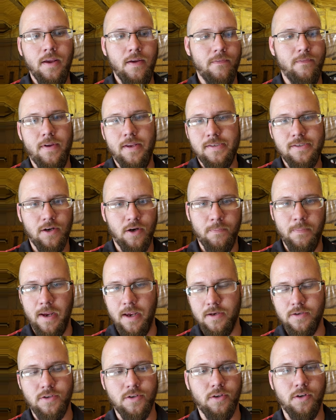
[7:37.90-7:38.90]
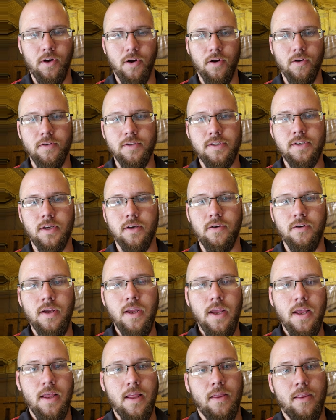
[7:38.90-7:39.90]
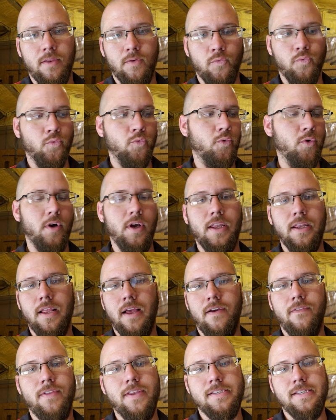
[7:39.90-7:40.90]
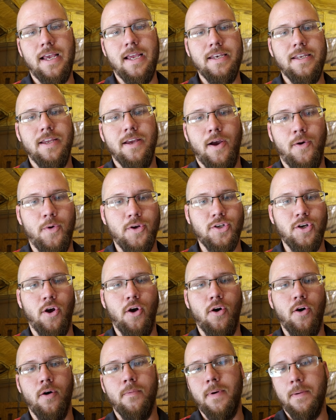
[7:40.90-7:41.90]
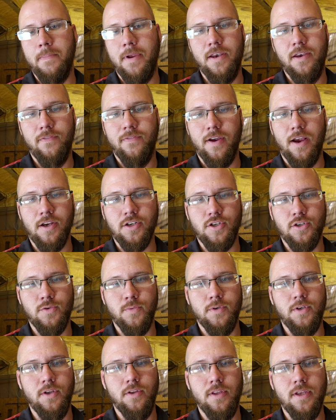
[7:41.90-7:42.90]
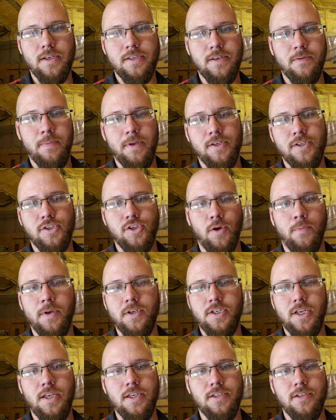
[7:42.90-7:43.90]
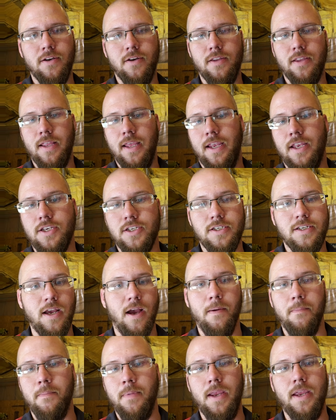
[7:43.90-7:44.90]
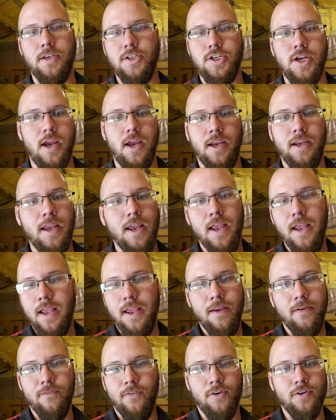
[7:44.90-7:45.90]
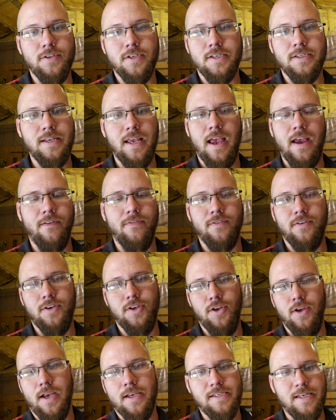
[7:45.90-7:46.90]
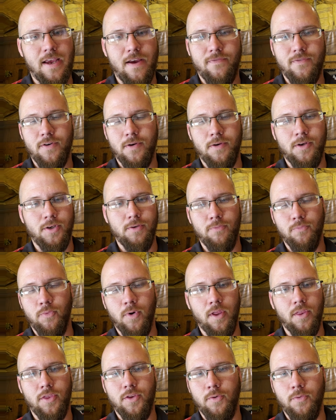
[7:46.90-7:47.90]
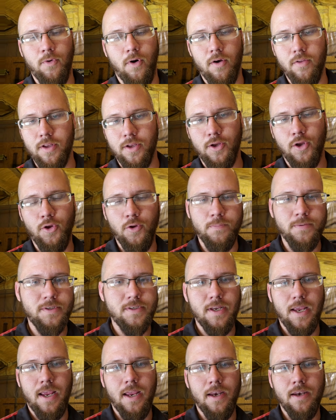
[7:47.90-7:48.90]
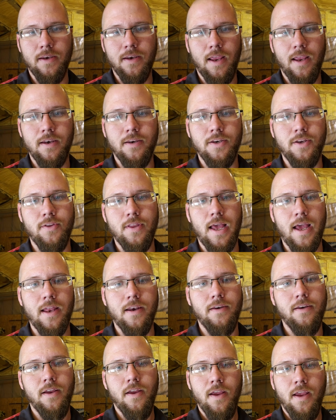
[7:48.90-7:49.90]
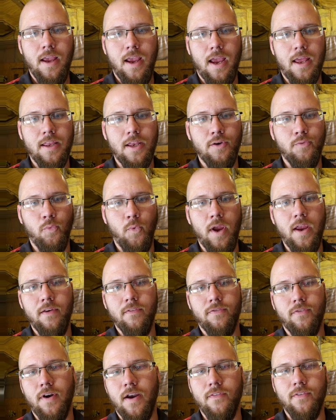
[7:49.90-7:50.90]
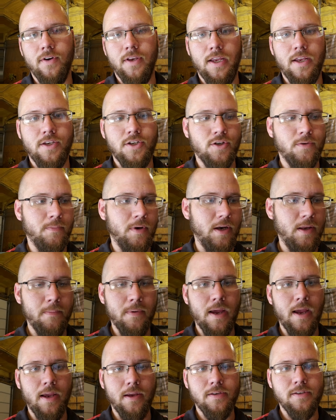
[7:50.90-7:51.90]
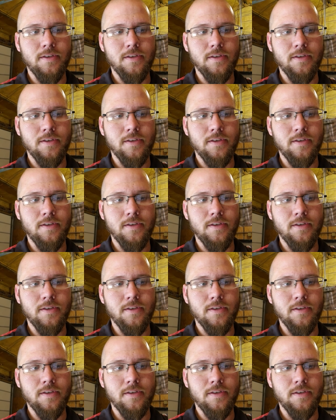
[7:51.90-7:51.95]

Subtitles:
Visa or MasterCard. So really love this idea. I wish all my manufacturers would do this. It'd be so much easier, and they could just cut me a check versus you guys having to run through all the hoops and do that, and then wait forever to get your money back.